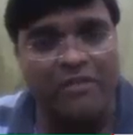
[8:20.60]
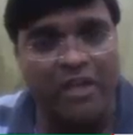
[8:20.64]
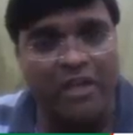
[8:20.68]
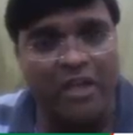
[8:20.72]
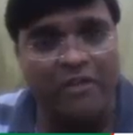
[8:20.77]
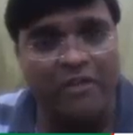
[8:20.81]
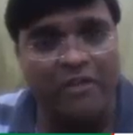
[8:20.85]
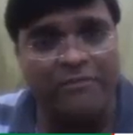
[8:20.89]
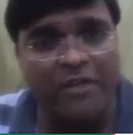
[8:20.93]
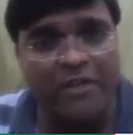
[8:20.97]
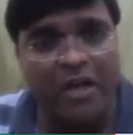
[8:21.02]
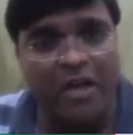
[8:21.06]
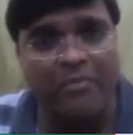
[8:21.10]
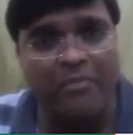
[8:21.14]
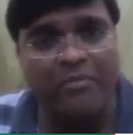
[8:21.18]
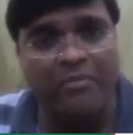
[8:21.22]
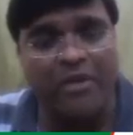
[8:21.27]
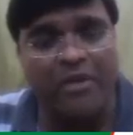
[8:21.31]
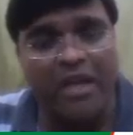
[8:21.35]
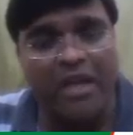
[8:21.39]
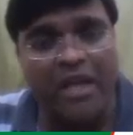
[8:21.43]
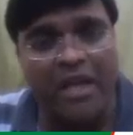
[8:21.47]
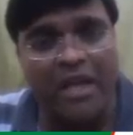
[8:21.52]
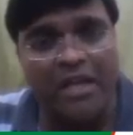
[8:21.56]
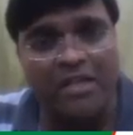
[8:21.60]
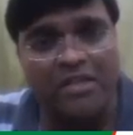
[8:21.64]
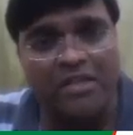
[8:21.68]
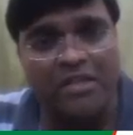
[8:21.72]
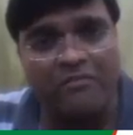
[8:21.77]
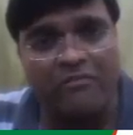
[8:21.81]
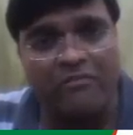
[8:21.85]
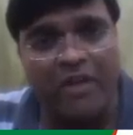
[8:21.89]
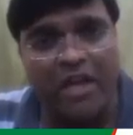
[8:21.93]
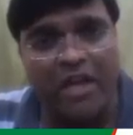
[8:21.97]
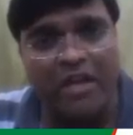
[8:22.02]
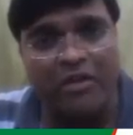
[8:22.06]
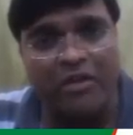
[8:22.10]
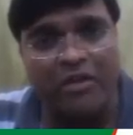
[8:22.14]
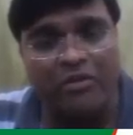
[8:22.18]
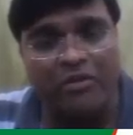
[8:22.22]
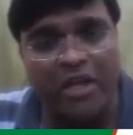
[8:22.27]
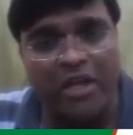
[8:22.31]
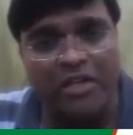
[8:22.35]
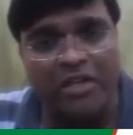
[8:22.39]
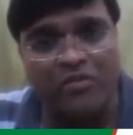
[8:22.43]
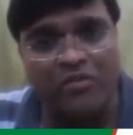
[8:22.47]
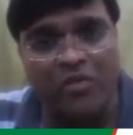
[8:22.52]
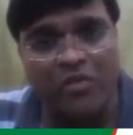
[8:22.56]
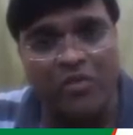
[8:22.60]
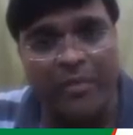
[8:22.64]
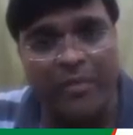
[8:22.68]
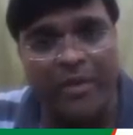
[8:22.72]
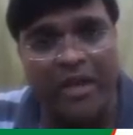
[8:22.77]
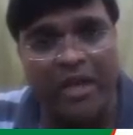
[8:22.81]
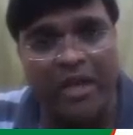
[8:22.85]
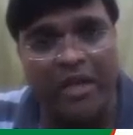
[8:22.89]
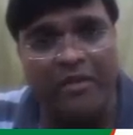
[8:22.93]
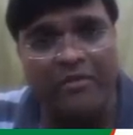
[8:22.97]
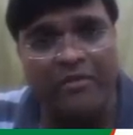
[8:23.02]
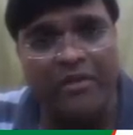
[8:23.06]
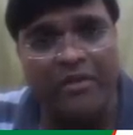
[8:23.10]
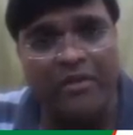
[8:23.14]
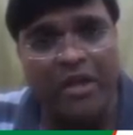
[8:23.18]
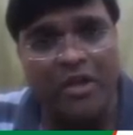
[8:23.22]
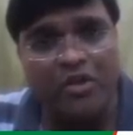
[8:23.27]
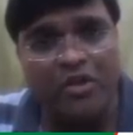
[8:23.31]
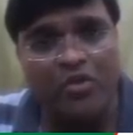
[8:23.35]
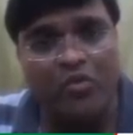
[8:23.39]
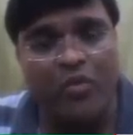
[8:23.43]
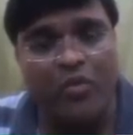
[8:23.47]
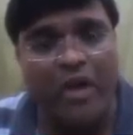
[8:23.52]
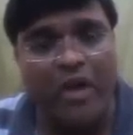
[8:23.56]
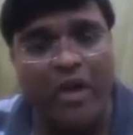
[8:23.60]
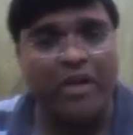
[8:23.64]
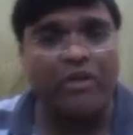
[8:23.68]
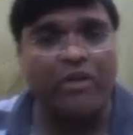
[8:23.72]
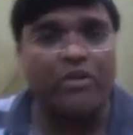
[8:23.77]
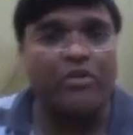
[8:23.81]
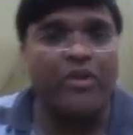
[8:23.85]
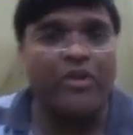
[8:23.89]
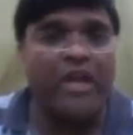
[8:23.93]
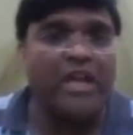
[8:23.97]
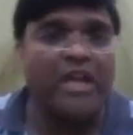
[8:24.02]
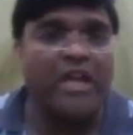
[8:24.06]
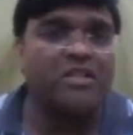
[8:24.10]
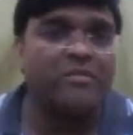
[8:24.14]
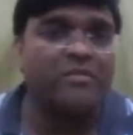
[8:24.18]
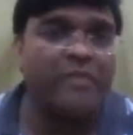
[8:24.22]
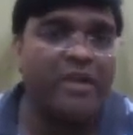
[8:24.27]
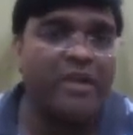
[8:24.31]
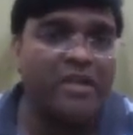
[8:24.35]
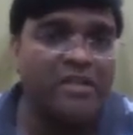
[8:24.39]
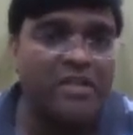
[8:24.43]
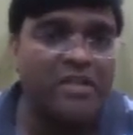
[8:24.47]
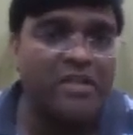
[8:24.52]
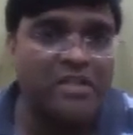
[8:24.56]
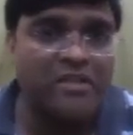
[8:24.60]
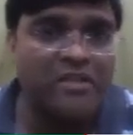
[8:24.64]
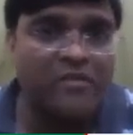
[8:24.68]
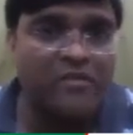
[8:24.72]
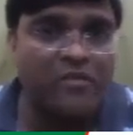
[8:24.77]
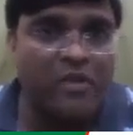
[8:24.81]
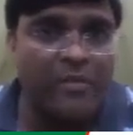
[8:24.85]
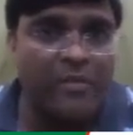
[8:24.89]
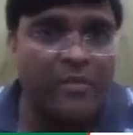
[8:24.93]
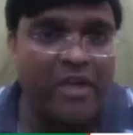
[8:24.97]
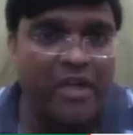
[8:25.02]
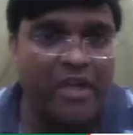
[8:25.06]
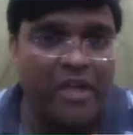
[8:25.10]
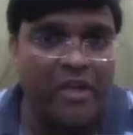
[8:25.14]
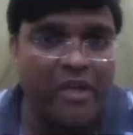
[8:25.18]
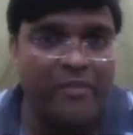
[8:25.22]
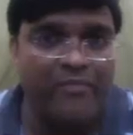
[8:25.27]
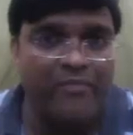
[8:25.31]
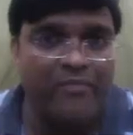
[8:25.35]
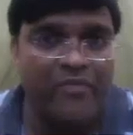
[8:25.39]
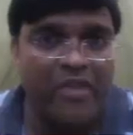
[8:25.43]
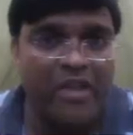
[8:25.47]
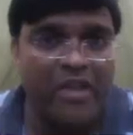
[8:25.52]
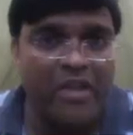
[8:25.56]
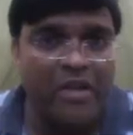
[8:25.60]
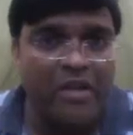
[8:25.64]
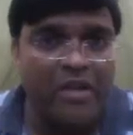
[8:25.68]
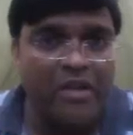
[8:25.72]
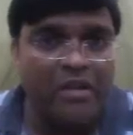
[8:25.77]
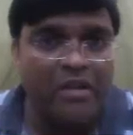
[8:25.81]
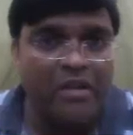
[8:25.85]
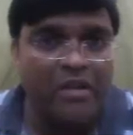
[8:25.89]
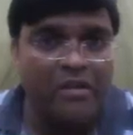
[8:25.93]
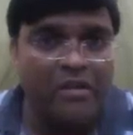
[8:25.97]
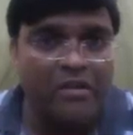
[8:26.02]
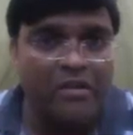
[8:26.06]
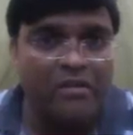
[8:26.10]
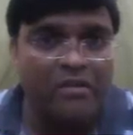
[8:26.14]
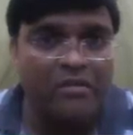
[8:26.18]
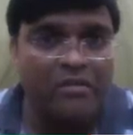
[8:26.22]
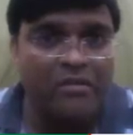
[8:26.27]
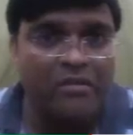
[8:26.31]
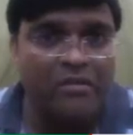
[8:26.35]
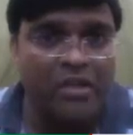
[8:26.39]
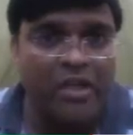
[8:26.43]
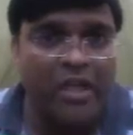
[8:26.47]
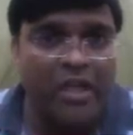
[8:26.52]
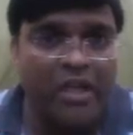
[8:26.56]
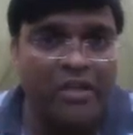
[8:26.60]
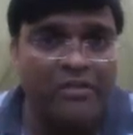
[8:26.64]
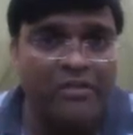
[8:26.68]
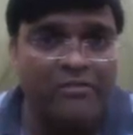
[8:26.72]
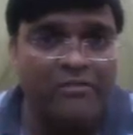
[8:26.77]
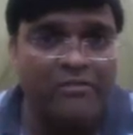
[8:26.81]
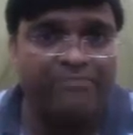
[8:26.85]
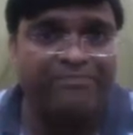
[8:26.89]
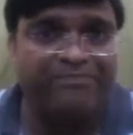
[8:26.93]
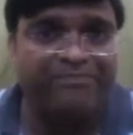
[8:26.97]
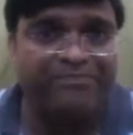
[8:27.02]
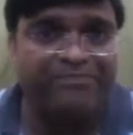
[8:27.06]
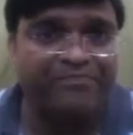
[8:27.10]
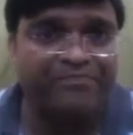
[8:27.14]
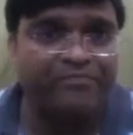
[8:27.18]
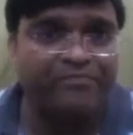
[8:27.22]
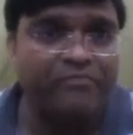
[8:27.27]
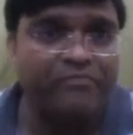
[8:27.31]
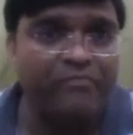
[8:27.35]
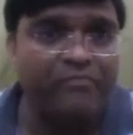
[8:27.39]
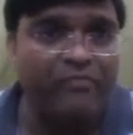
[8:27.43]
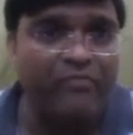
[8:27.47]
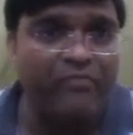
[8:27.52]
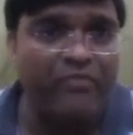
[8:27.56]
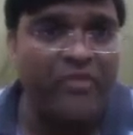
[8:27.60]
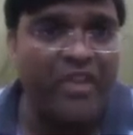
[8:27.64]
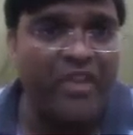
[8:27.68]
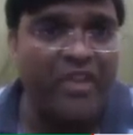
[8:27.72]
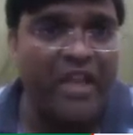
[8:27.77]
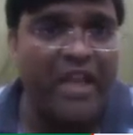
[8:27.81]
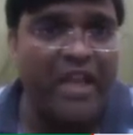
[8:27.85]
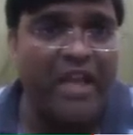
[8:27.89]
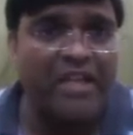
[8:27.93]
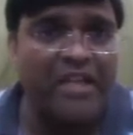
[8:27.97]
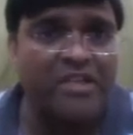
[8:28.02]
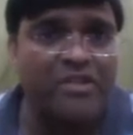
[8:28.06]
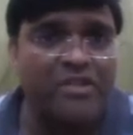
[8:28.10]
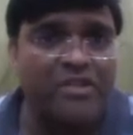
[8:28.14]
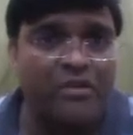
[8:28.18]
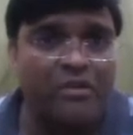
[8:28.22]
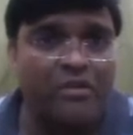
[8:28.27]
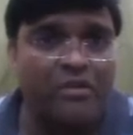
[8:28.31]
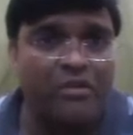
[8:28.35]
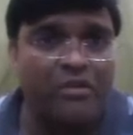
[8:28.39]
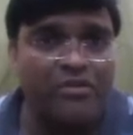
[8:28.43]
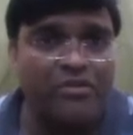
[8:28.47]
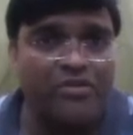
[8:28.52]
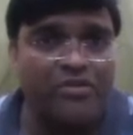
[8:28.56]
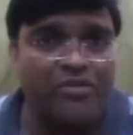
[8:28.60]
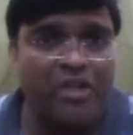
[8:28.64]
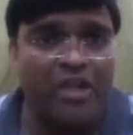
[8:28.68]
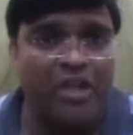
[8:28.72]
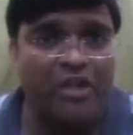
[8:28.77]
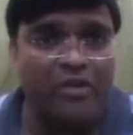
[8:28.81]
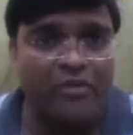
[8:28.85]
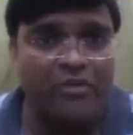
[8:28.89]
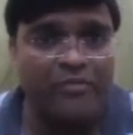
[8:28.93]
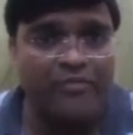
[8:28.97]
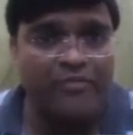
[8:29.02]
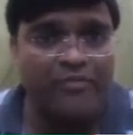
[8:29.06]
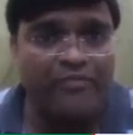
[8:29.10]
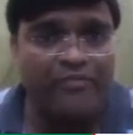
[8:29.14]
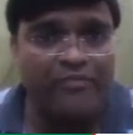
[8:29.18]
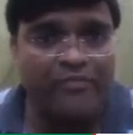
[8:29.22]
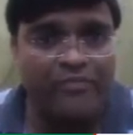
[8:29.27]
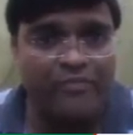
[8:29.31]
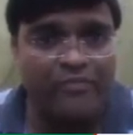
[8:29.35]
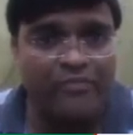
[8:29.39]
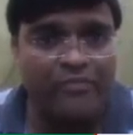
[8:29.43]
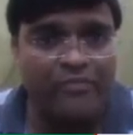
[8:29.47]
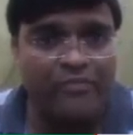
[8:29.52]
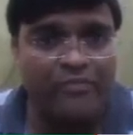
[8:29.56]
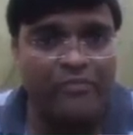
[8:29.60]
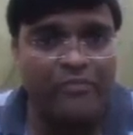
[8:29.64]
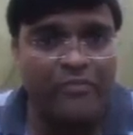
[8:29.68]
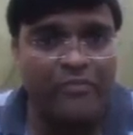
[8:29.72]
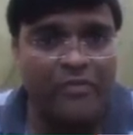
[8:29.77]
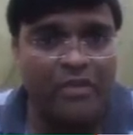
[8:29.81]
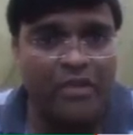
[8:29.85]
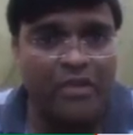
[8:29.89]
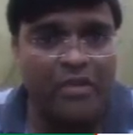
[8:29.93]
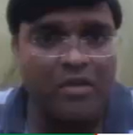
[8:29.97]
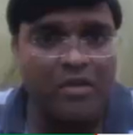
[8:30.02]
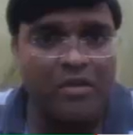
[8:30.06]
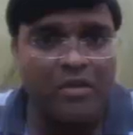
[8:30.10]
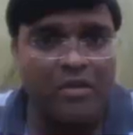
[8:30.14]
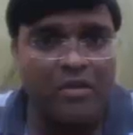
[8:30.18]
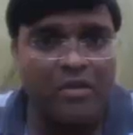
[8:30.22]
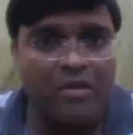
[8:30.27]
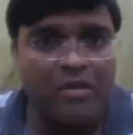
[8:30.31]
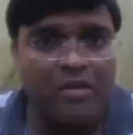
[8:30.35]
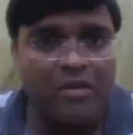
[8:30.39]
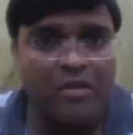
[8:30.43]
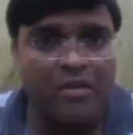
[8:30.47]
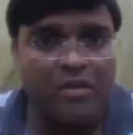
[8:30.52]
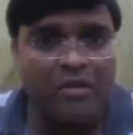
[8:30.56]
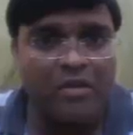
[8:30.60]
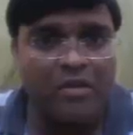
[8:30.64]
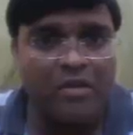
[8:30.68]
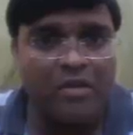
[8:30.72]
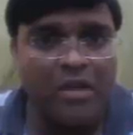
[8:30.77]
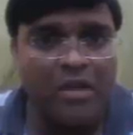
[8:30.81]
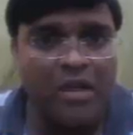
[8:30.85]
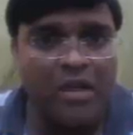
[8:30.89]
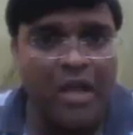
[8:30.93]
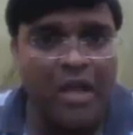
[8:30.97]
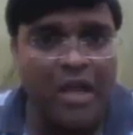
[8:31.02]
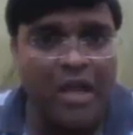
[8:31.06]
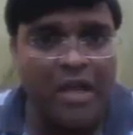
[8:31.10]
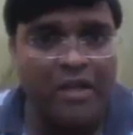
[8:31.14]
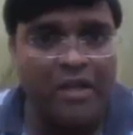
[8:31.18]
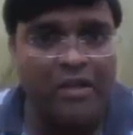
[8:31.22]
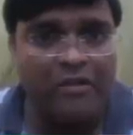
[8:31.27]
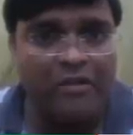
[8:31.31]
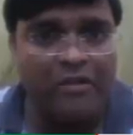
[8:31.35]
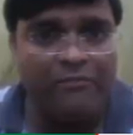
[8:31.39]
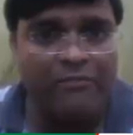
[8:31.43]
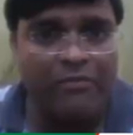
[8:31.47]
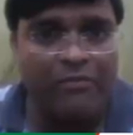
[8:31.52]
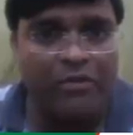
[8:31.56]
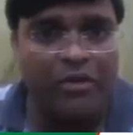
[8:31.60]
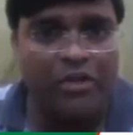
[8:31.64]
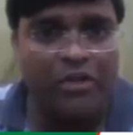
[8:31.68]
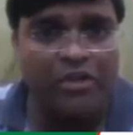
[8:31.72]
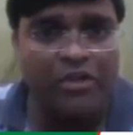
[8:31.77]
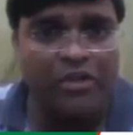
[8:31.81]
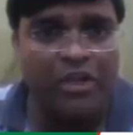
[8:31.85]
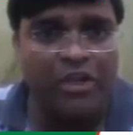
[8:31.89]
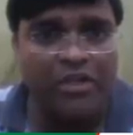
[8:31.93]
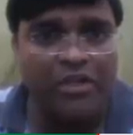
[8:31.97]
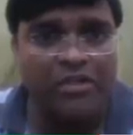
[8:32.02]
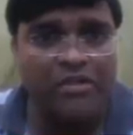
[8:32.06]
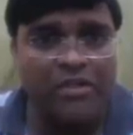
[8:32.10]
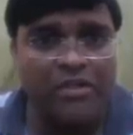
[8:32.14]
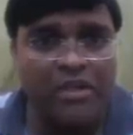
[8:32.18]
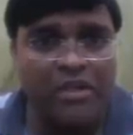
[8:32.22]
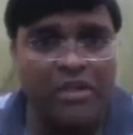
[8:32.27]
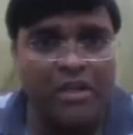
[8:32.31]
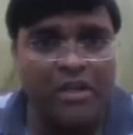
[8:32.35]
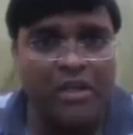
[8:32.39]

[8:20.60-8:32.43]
x minus x square by a. Y is varying from y equal to x square by a to y equal to x minus x square by a. The third is x equal to 0,